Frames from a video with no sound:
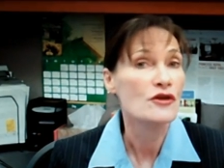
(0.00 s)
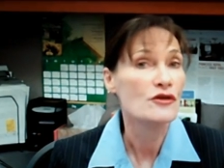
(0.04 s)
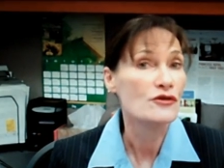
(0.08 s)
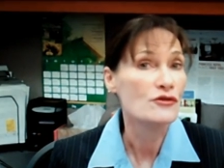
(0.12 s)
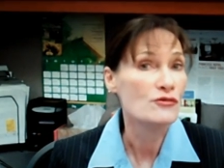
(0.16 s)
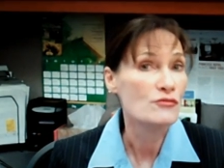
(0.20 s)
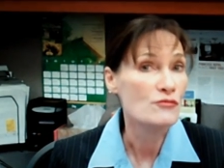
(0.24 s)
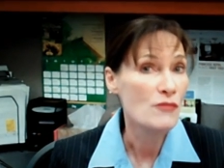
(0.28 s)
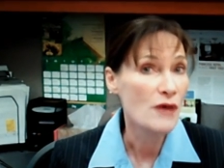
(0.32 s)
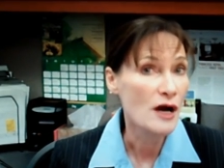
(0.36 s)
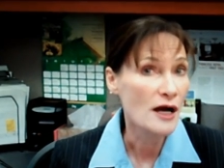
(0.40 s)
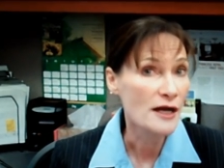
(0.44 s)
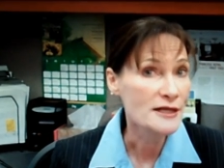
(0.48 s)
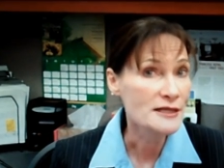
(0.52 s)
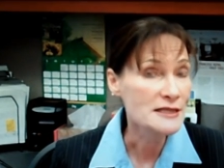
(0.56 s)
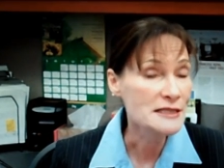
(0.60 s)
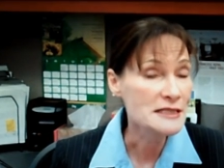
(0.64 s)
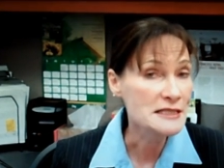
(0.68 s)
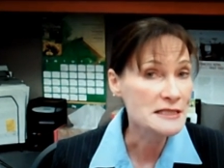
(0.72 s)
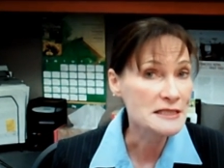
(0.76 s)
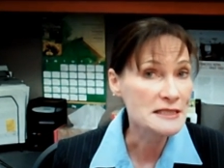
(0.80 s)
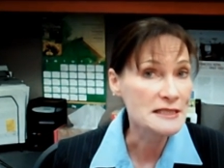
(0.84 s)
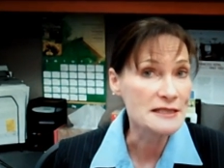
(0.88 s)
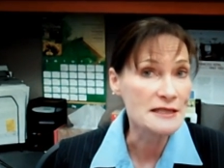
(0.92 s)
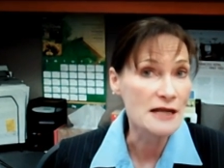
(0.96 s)
You might
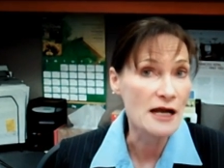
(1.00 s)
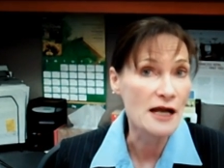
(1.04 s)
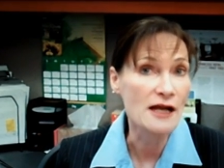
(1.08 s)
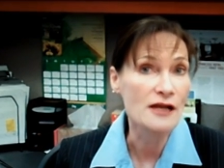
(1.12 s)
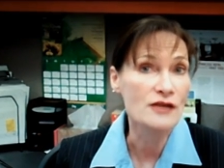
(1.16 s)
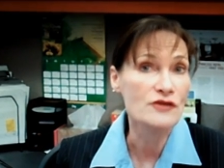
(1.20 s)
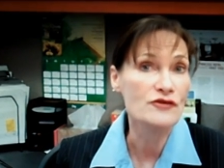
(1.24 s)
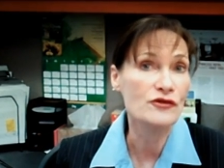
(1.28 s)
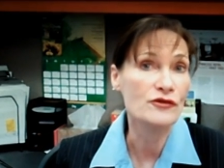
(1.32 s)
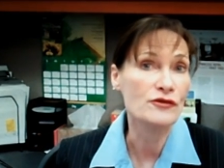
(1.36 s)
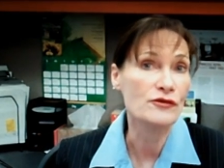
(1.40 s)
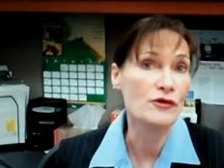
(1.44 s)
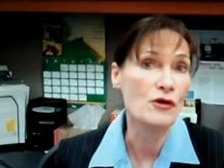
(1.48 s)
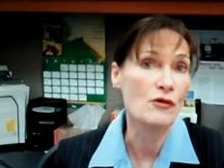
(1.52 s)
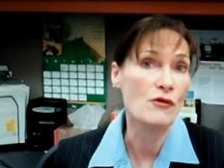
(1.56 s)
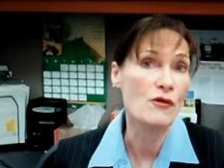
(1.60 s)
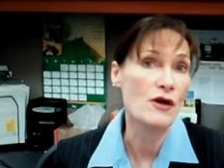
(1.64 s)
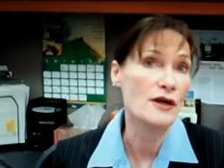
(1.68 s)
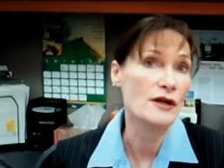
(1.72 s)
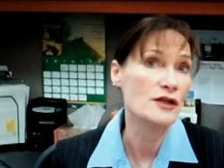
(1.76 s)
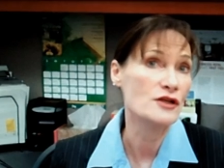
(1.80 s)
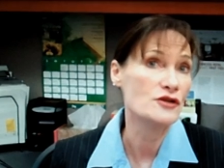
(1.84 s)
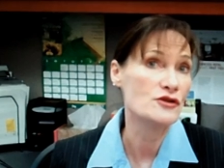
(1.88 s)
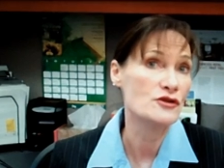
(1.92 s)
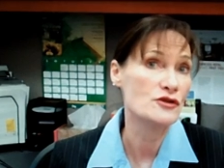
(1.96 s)
decide to go
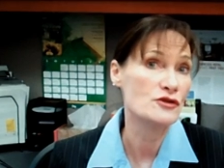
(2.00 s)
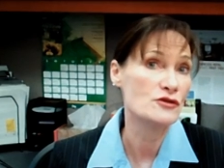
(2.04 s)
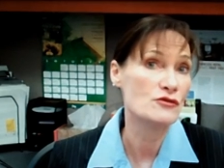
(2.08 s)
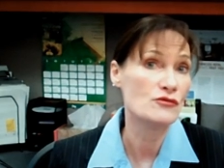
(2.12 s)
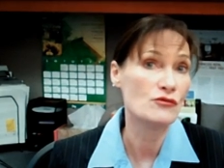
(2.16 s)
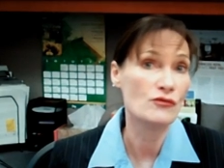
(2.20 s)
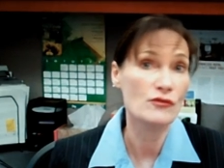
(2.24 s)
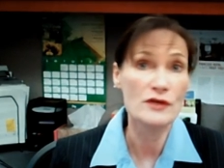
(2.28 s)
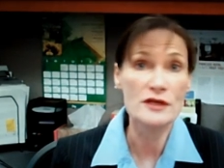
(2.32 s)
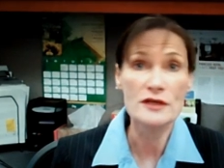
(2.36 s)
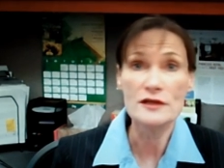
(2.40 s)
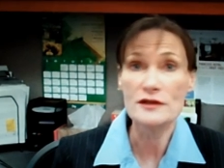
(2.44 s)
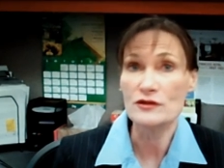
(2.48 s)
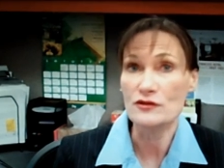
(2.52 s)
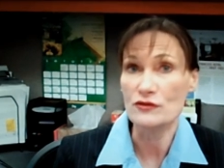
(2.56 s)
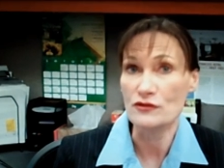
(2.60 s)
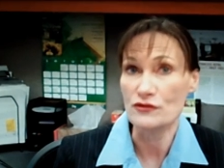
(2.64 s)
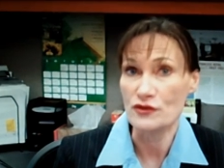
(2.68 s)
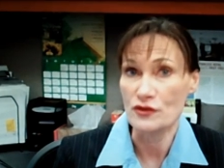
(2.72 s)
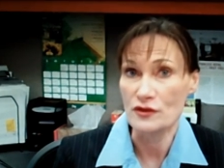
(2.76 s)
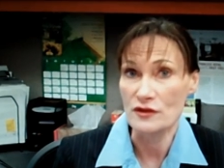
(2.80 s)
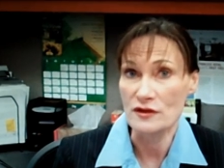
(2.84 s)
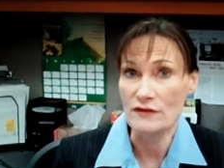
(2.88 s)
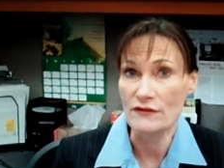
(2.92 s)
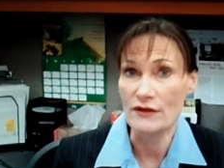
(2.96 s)
on and do
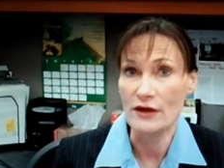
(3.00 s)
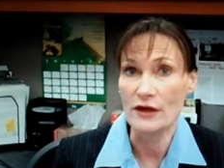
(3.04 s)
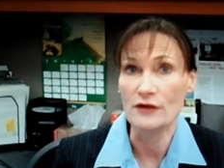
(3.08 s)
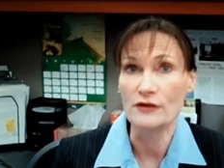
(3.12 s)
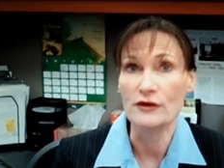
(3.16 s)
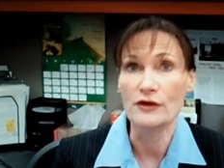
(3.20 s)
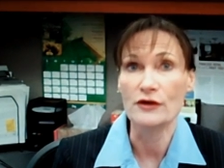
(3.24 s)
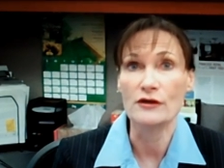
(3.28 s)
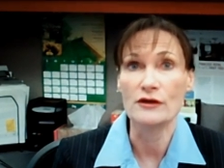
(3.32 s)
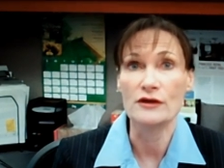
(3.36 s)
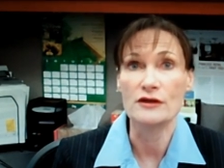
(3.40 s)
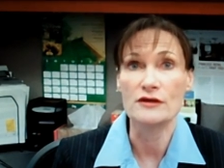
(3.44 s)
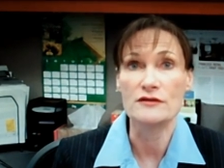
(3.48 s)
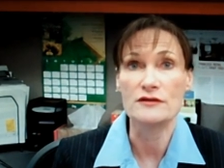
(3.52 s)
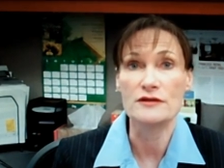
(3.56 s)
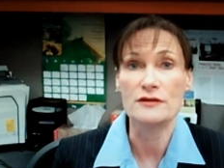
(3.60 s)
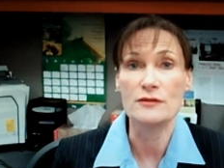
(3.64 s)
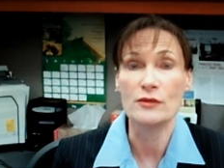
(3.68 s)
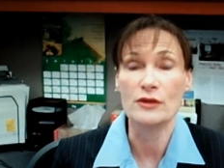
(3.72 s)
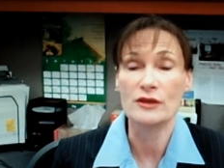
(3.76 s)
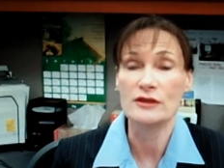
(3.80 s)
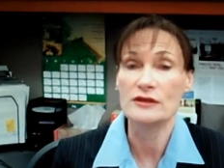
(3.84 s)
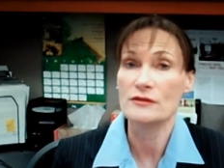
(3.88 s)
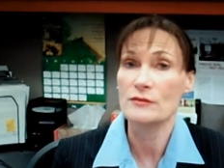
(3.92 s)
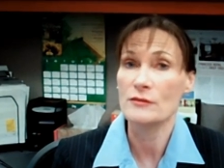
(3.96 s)
research as a veterinarian. There's a
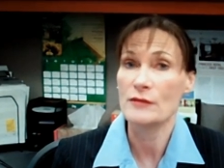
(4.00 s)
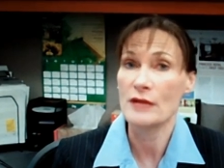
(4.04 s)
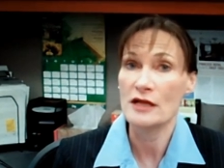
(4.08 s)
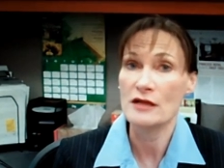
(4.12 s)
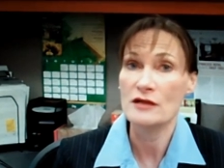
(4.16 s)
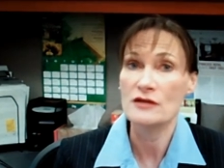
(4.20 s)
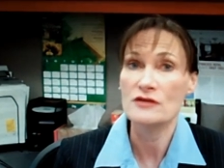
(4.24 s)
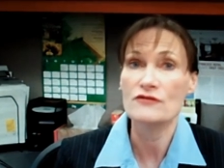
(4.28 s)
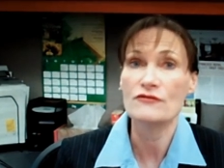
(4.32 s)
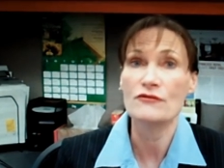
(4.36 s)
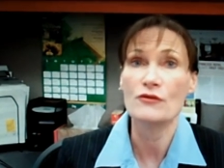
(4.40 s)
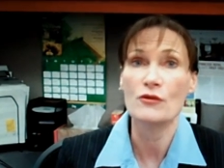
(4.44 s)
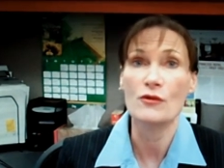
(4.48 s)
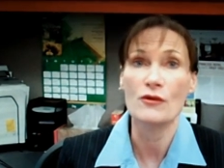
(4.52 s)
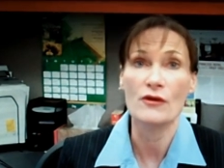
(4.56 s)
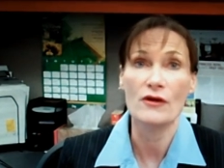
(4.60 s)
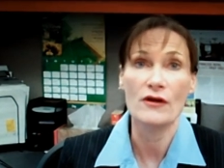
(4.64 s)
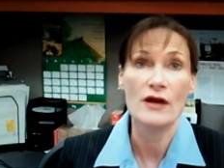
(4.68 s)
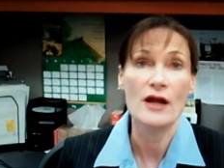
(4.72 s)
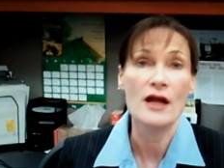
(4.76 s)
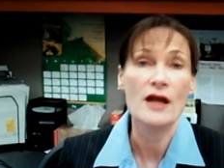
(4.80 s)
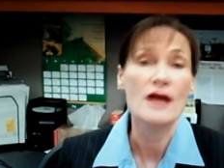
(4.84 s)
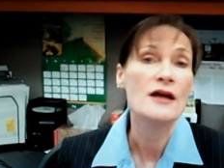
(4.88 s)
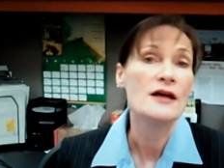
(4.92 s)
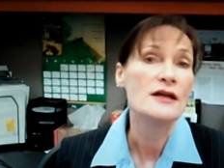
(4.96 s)
big demand
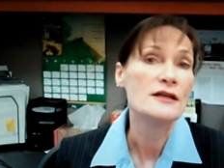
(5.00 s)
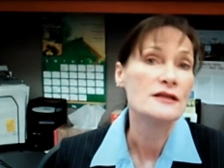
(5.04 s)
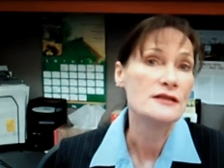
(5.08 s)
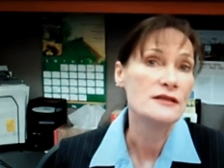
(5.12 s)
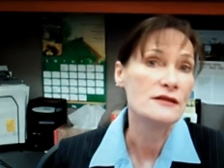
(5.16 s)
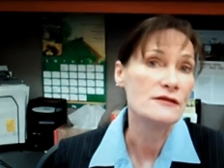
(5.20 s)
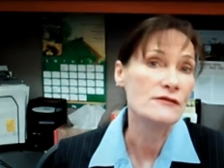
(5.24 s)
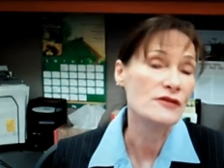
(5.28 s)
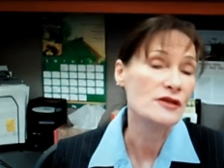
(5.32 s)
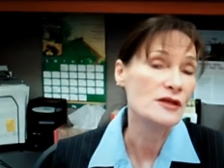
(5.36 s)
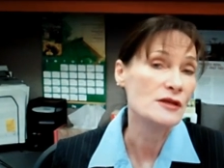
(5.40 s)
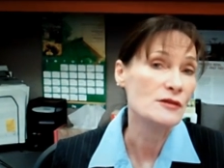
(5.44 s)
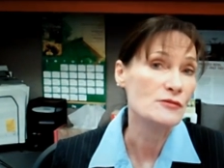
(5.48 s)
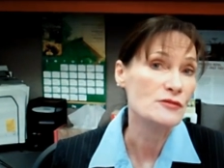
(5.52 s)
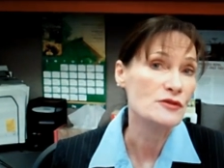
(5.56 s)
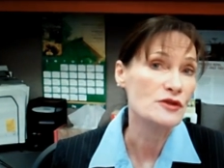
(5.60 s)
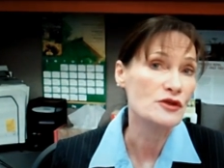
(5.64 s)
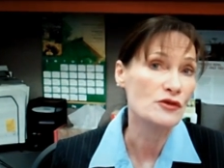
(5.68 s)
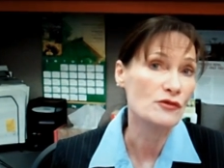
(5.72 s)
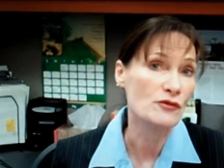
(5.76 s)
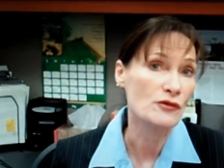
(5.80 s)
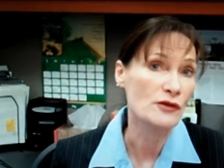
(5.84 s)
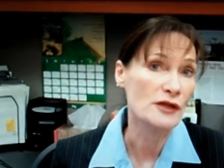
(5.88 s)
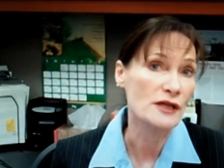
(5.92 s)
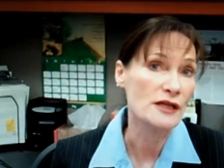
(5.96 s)
for DVM
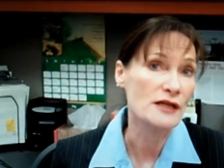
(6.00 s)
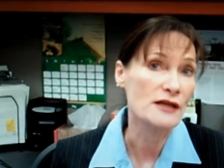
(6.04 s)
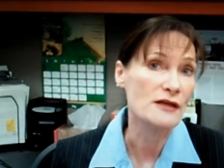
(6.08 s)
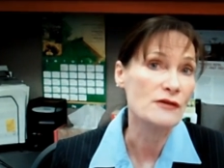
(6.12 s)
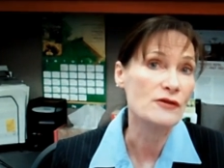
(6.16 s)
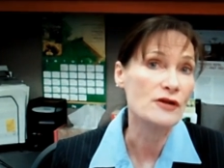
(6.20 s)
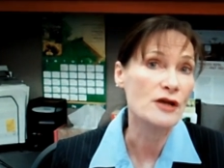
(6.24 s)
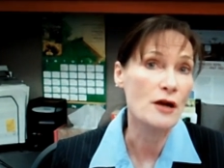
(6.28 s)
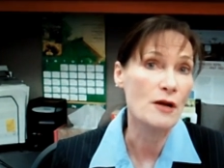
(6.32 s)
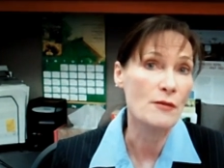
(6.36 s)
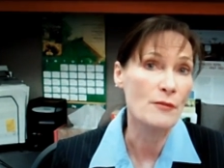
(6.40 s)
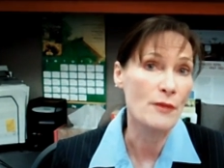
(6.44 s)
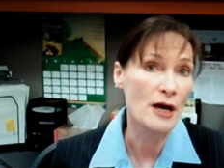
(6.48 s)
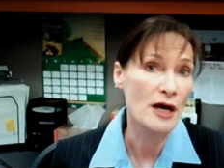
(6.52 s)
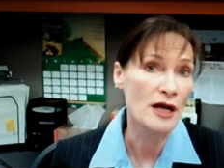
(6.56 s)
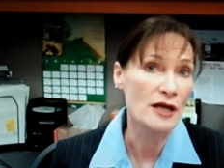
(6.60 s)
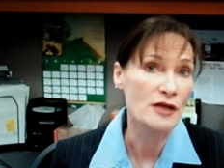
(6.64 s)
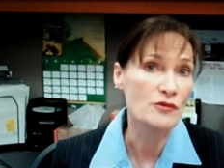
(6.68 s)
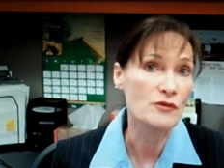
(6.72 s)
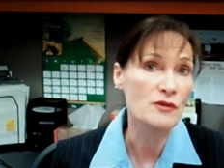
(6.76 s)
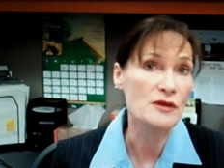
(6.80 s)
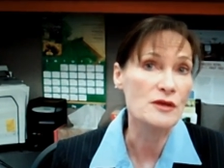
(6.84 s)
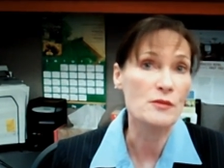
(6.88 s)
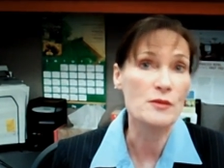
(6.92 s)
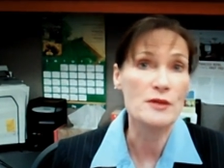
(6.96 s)
degree
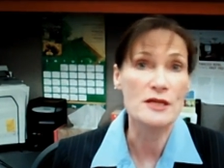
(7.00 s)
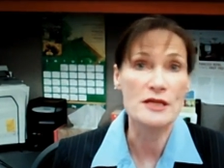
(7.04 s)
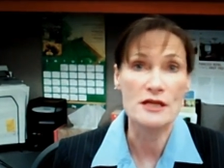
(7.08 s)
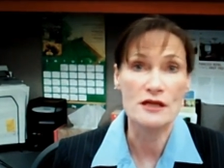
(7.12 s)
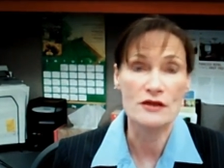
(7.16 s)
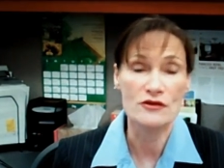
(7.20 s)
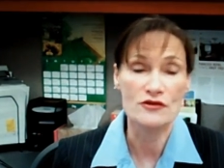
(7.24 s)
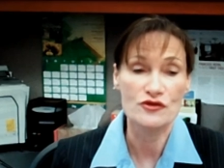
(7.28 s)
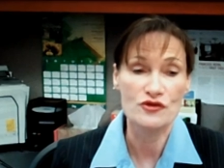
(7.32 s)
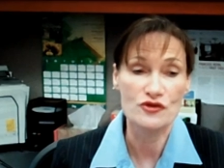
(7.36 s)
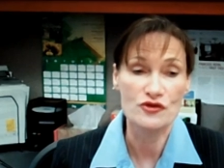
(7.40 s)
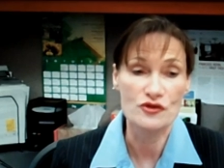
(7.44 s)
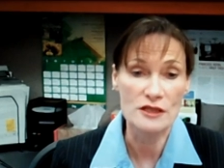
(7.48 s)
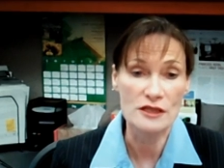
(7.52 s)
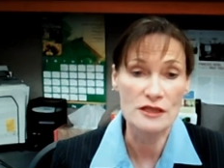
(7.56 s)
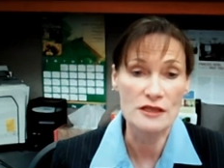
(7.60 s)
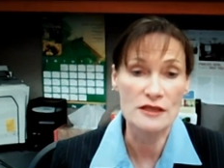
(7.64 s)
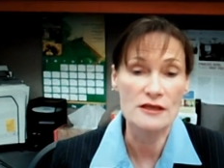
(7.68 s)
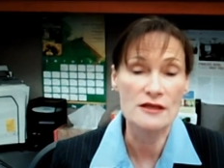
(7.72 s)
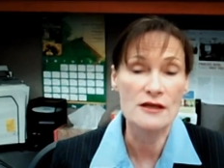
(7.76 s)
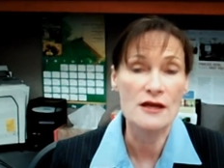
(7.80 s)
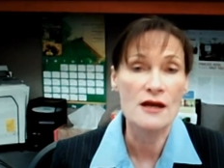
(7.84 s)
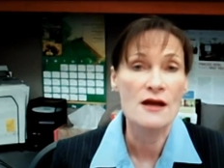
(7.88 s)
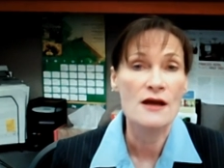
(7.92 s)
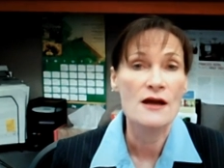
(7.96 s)
combined with a
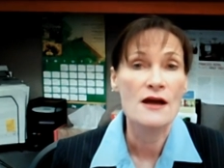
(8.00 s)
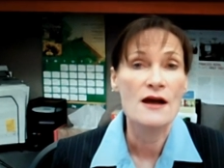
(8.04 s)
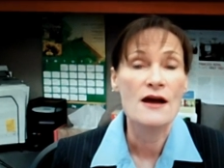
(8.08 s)
PhD.